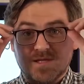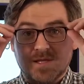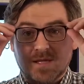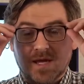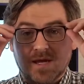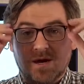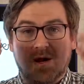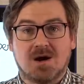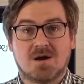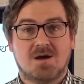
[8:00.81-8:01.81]
that they
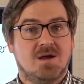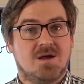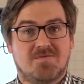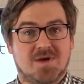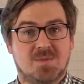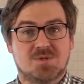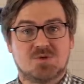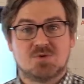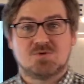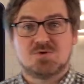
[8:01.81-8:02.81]
are a famous
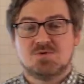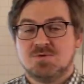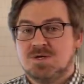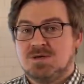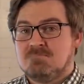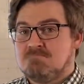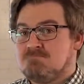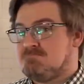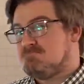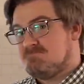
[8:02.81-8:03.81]
guru,
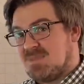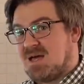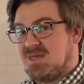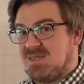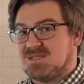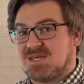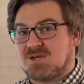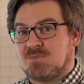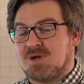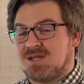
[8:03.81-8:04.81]
and then they
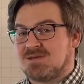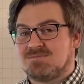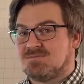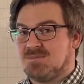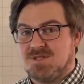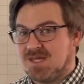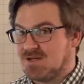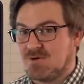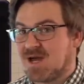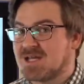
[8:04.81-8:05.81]
take your money. They
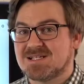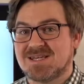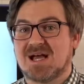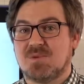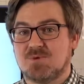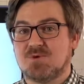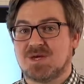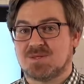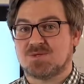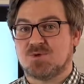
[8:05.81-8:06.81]
don't actually help you
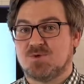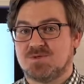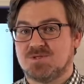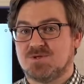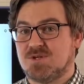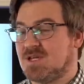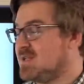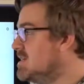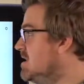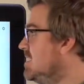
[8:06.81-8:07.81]
get the scores that you need.